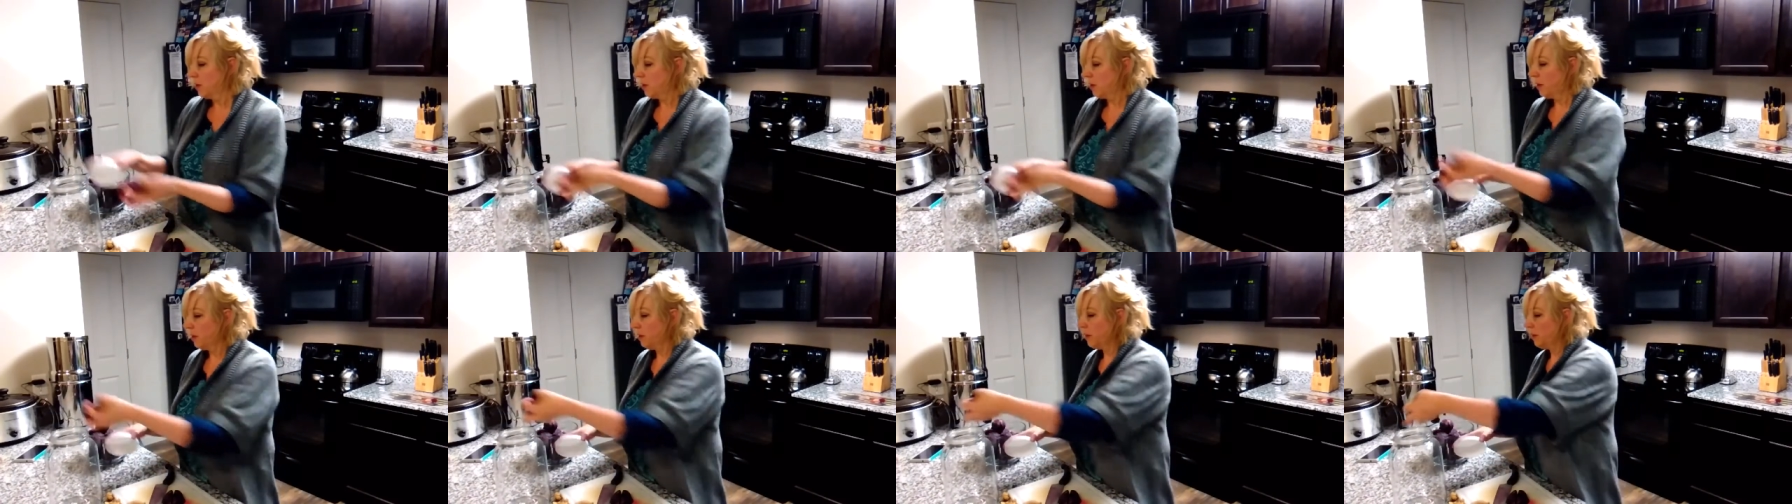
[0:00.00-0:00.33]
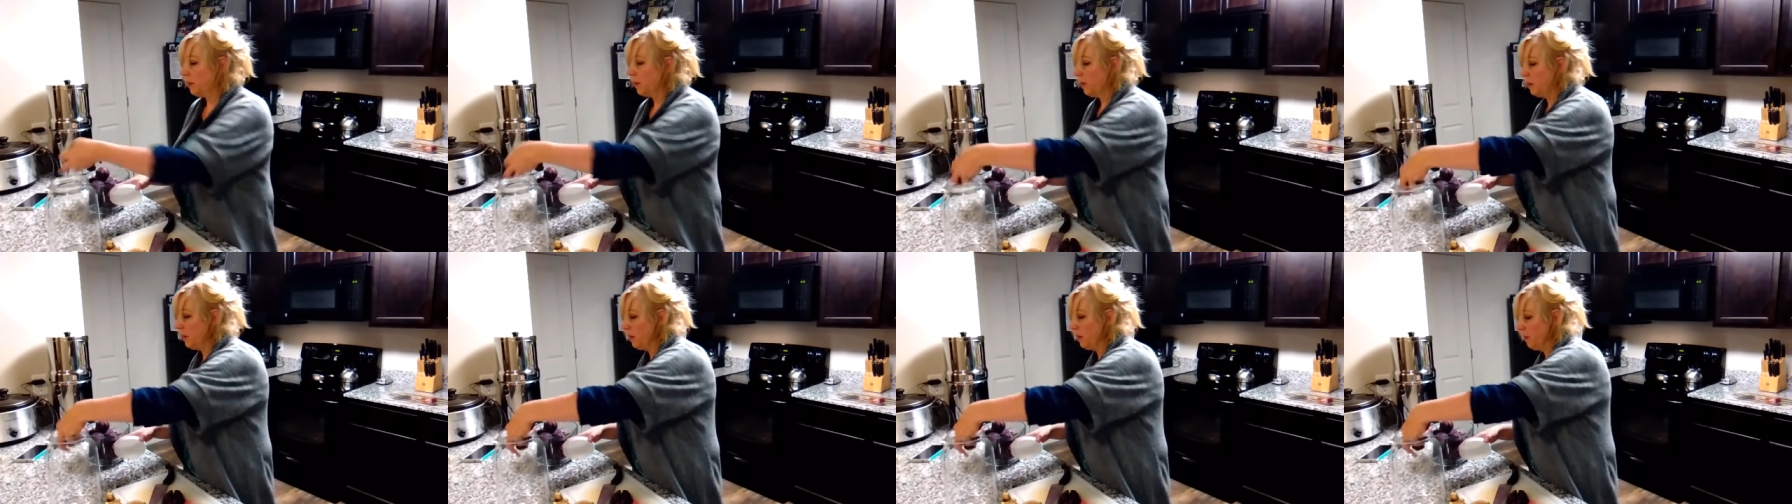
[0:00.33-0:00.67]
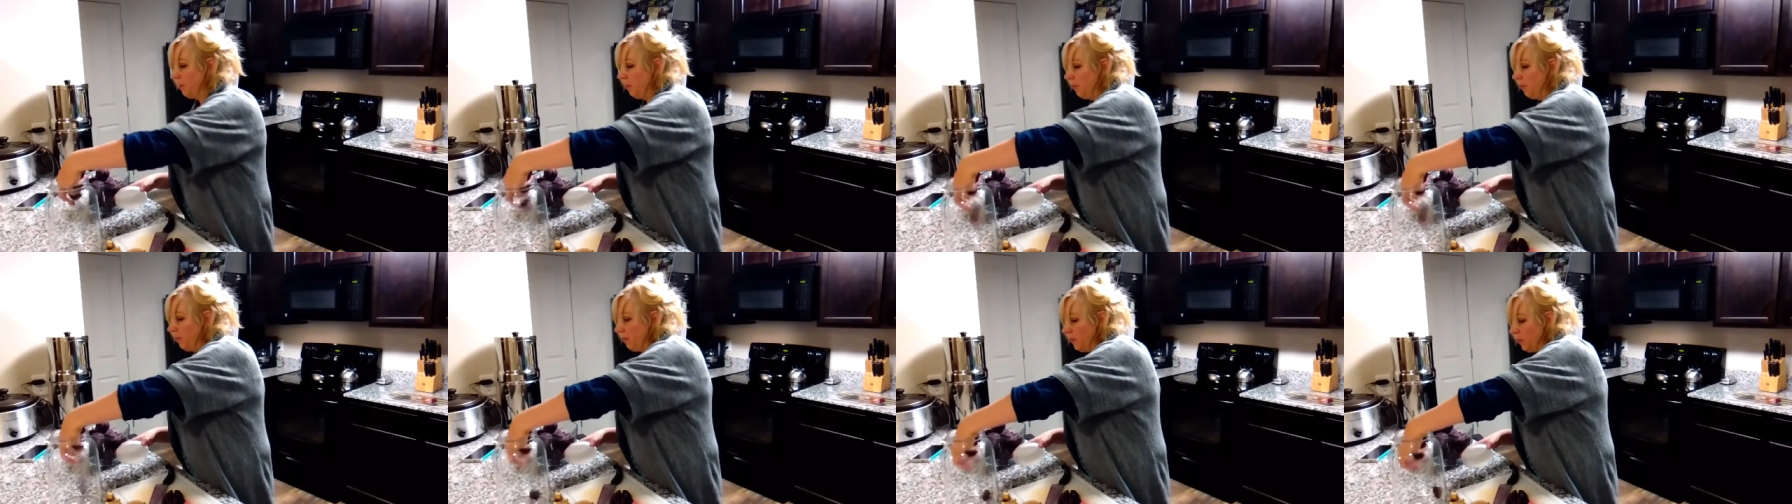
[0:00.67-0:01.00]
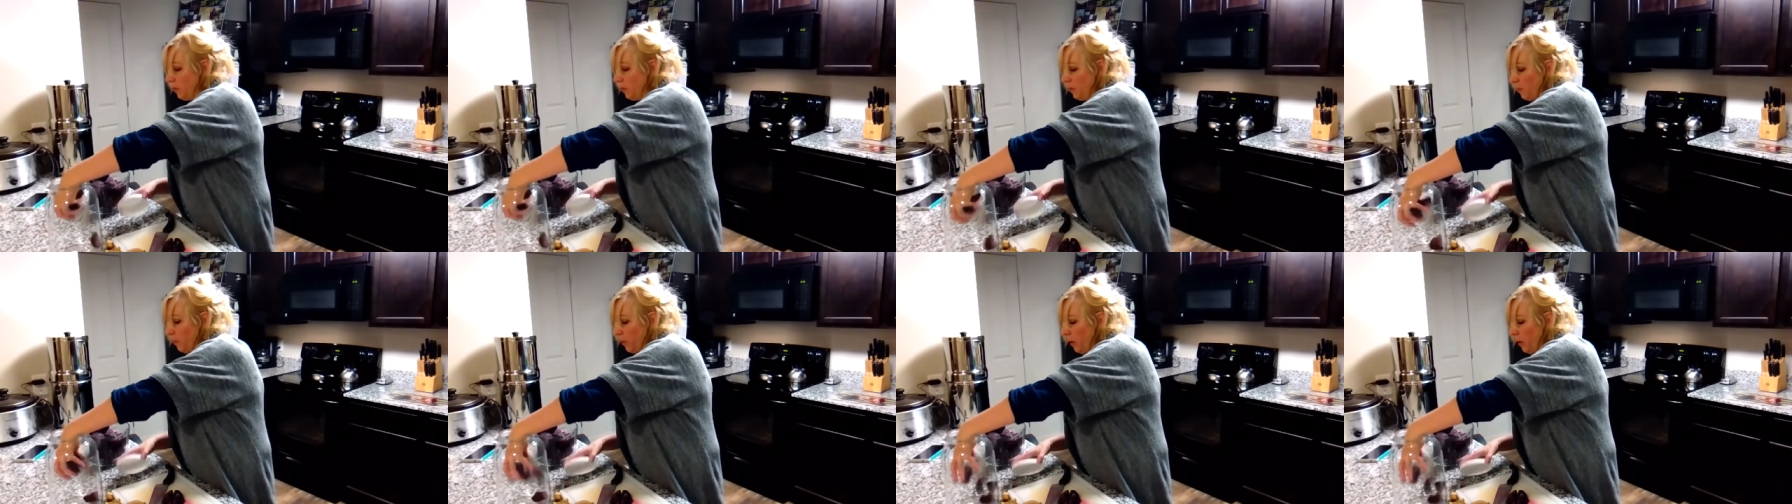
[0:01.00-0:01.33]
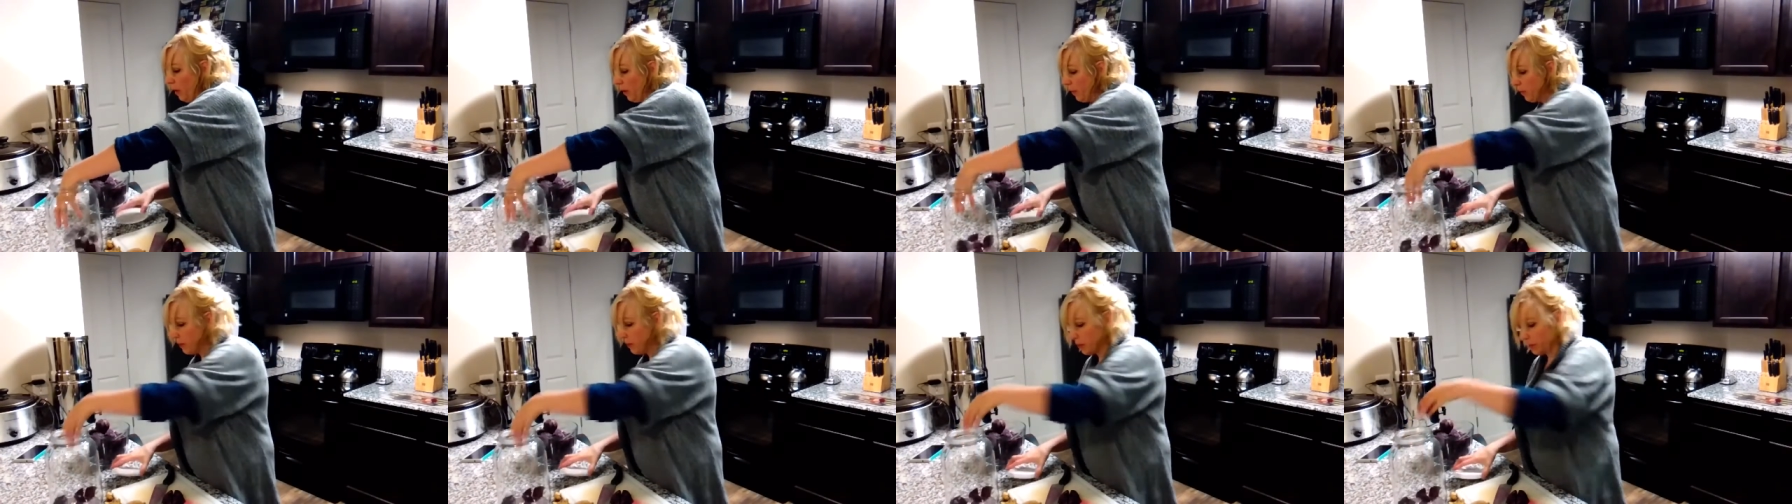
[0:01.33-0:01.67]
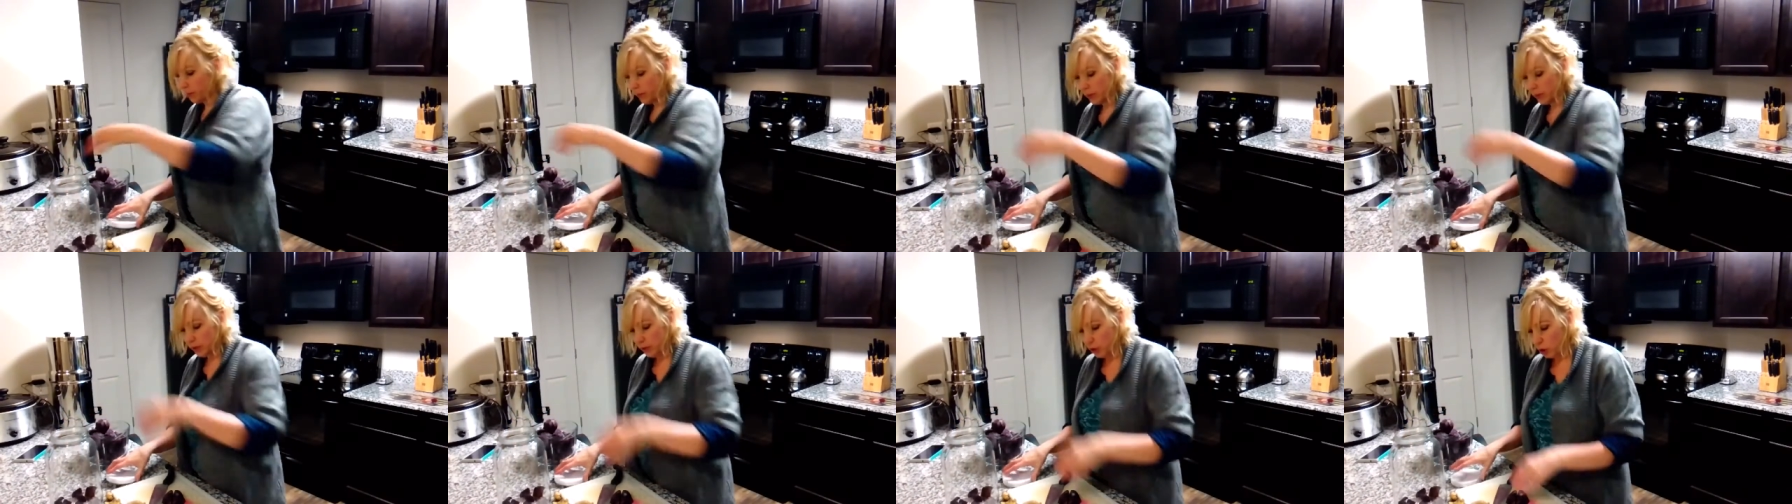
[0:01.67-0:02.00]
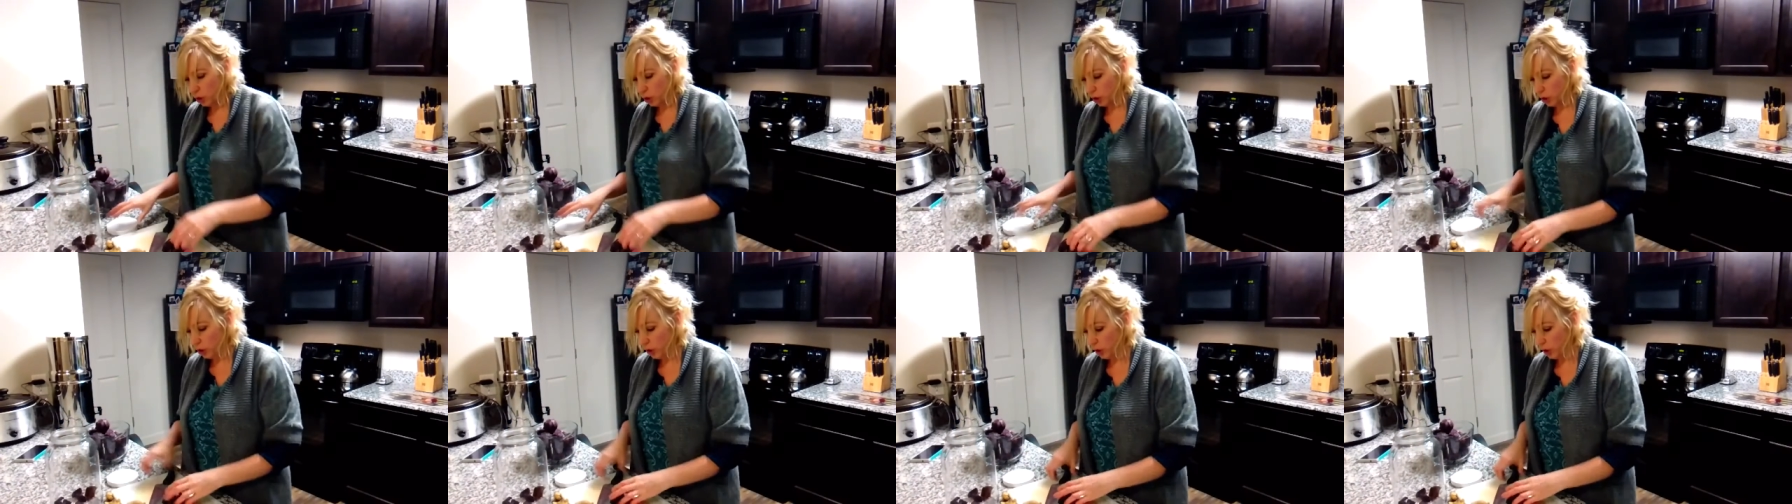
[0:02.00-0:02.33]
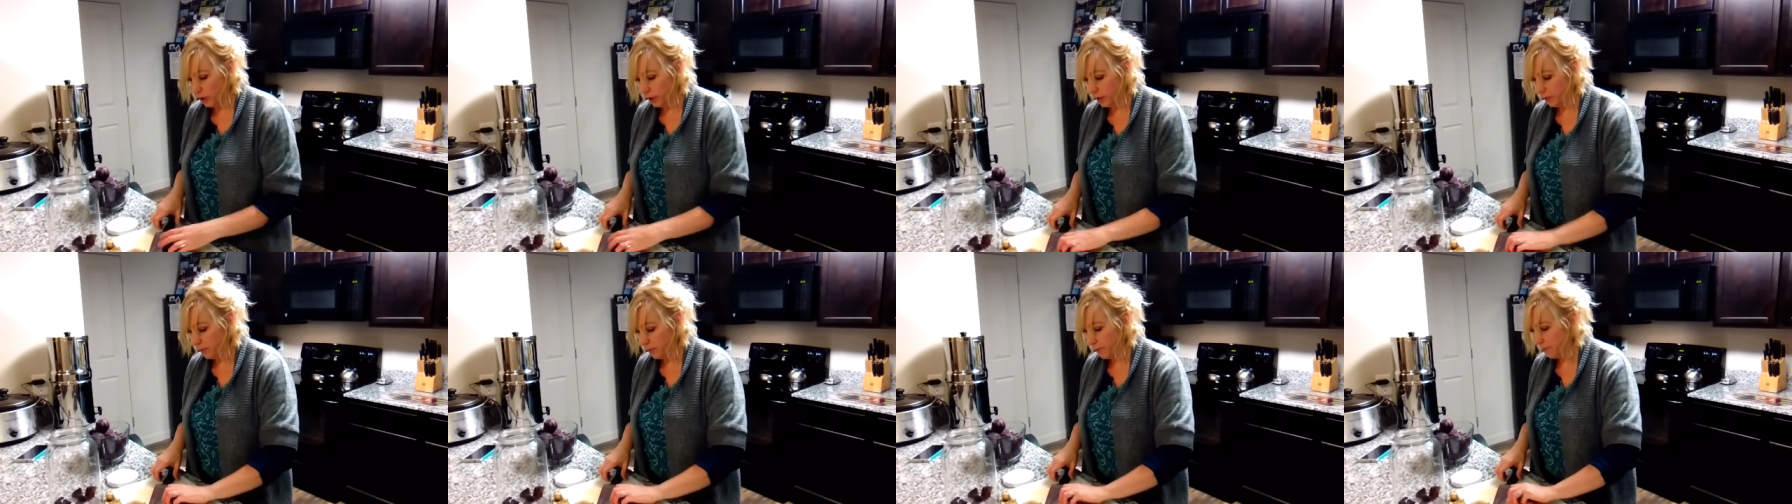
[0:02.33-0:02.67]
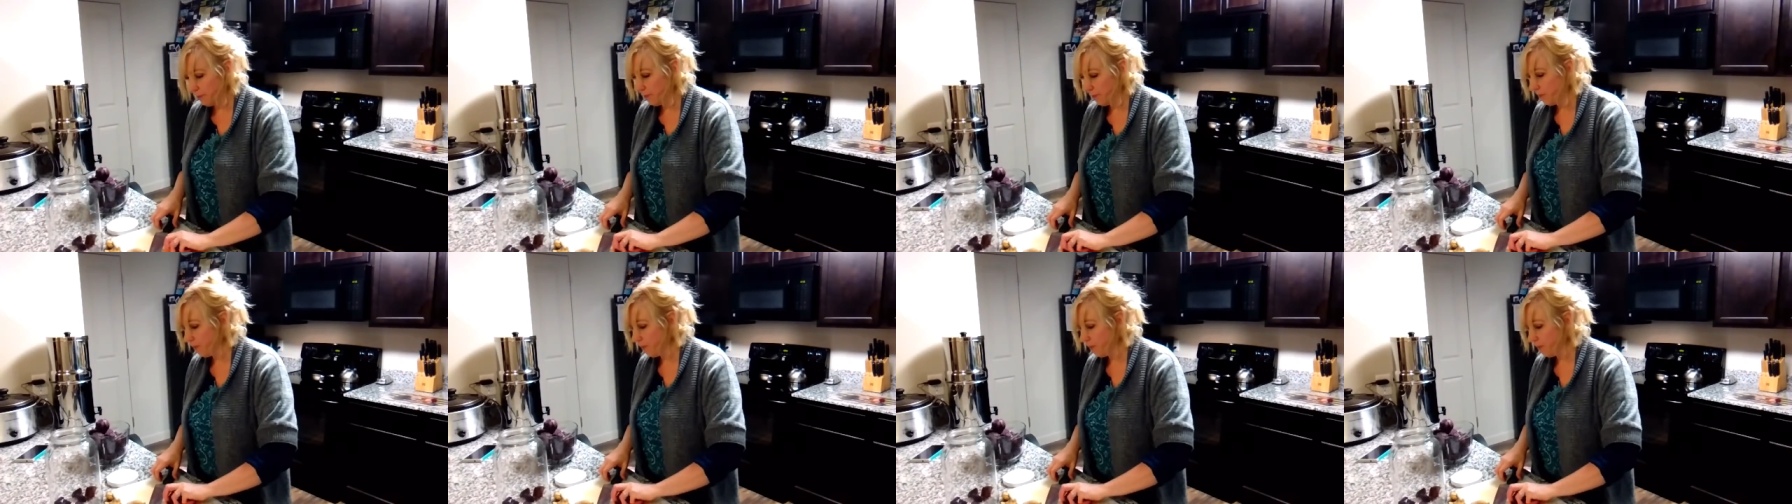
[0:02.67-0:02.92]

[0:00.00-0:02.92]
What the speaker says: and just put them in the jar.